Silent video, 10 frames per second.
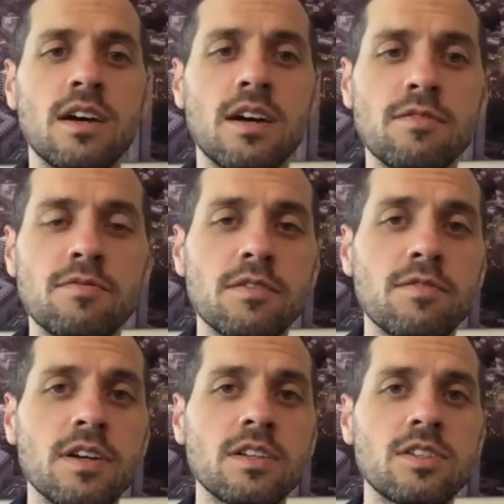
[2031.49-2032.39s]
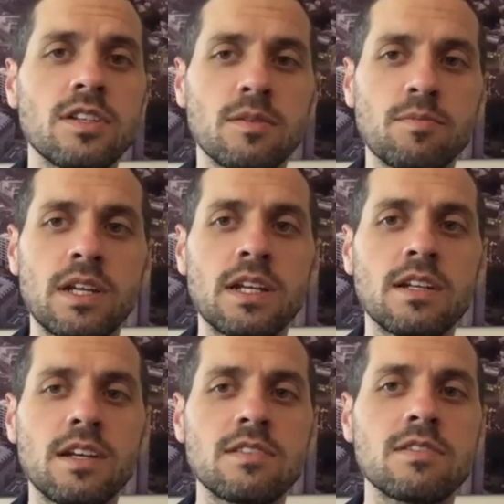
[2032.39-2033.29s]
uh, for very cheap
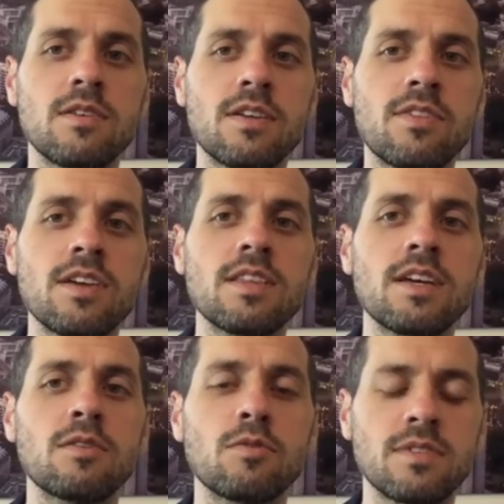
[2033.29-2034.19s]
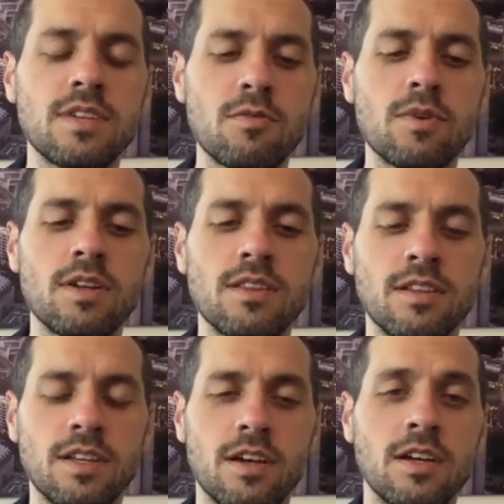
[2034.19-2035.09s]
and and so i think that it will take one of the,
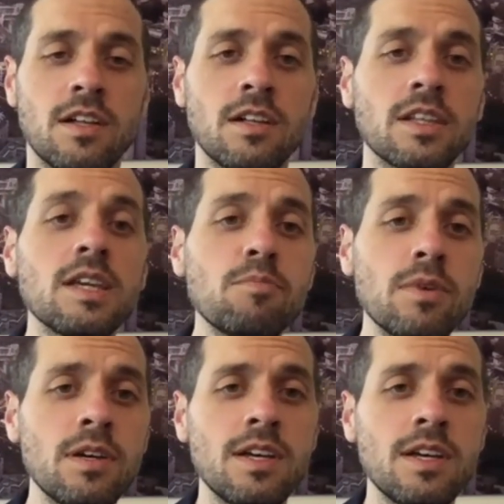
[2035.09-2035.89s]
like a, a, leap